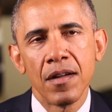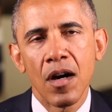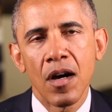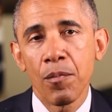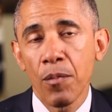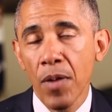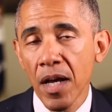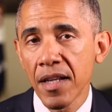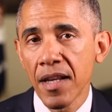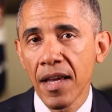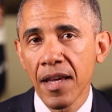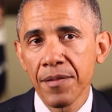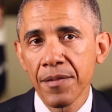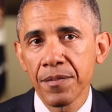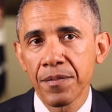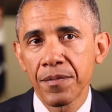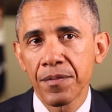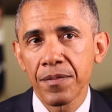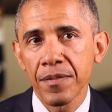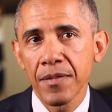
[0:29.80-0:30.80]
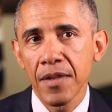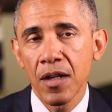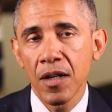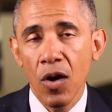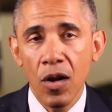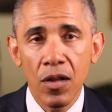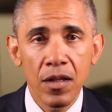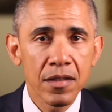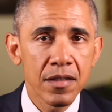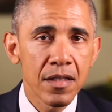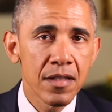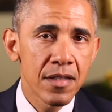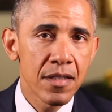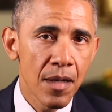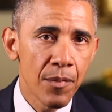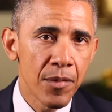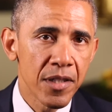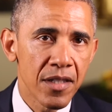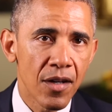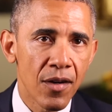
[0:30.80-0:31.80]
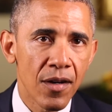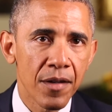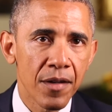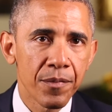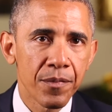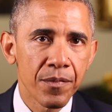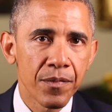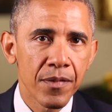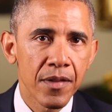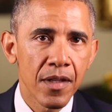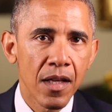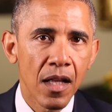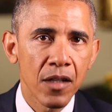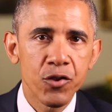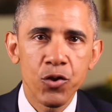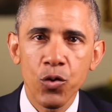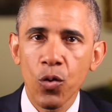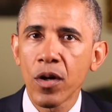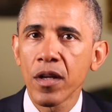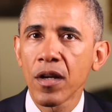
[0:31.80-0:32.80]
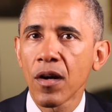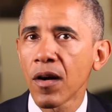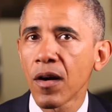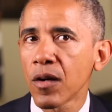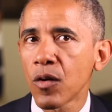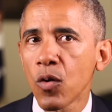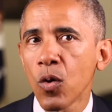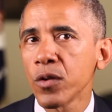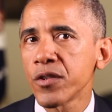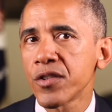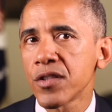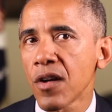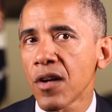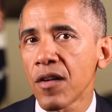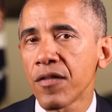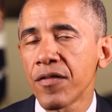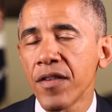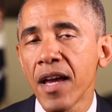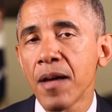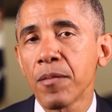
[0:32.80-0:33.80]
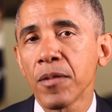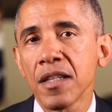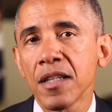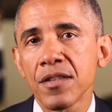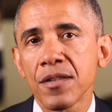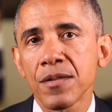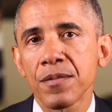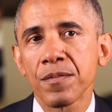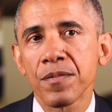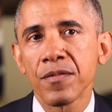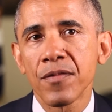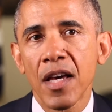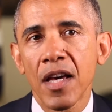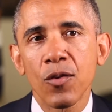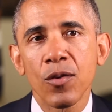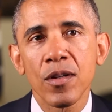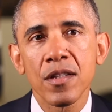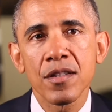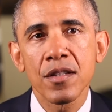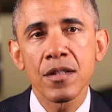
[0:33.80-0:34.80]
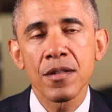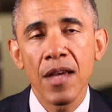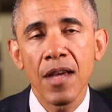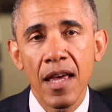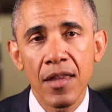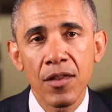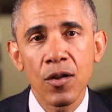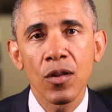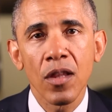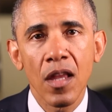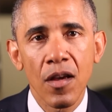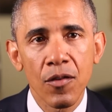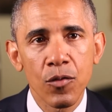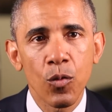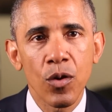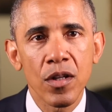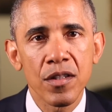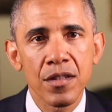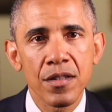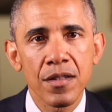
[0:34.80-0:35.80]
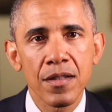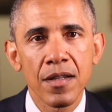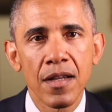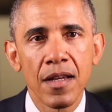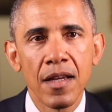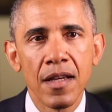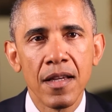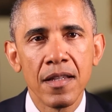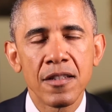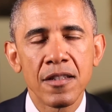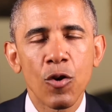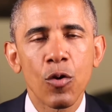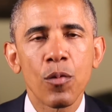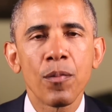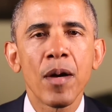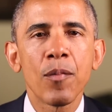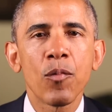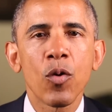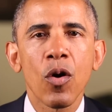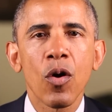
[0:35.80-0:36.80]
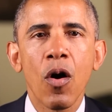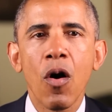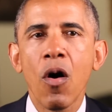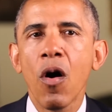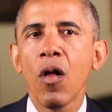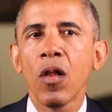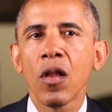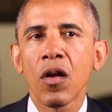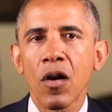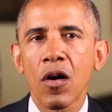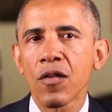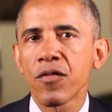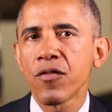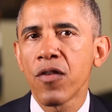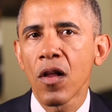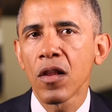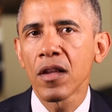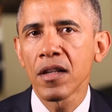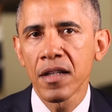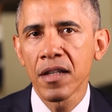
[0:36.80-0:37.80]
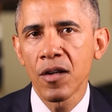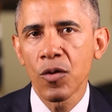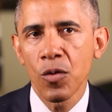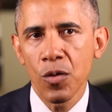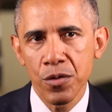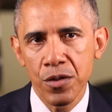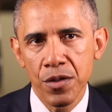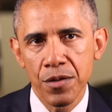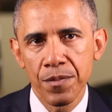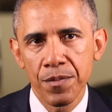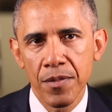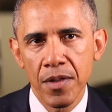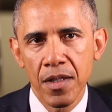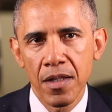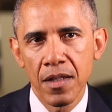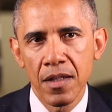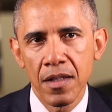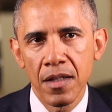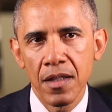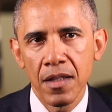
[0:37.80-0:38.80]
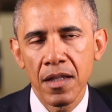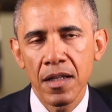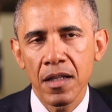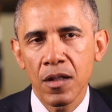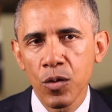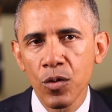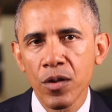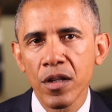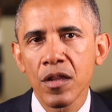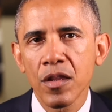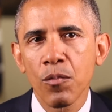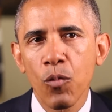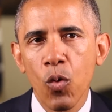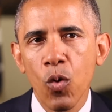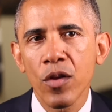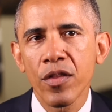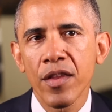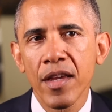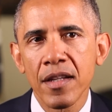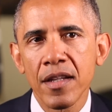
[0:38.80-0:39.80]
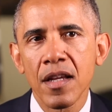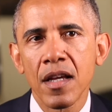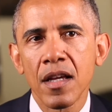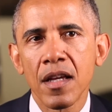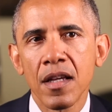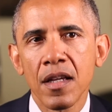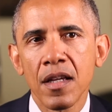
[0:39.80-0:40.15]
On Monday, at Arlington Cemetery, I'll join our Gold Star families, veterans, and their loved ones to remember all our fallen heroes including the more than